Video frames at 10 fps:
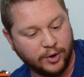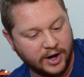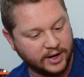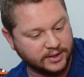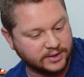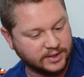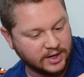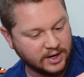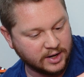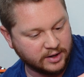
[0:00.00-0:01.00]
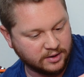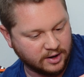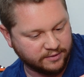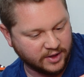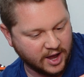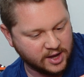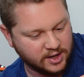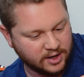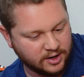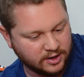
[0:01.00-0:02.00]
brands. You have the
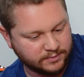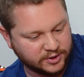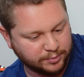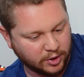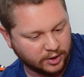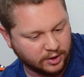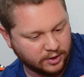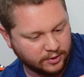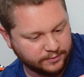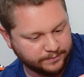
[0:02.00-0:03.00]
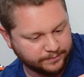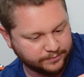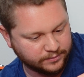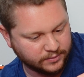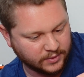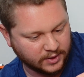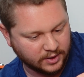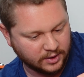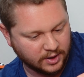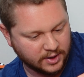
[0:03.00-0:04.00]
AEM, Sparco,
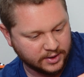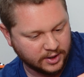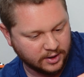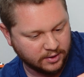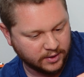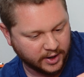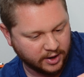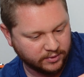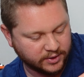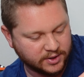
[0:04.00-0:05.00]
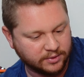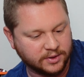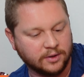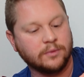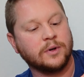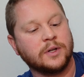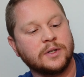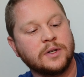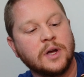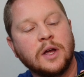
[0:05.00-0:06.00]
Nitto, and I can't really tell what the other one is.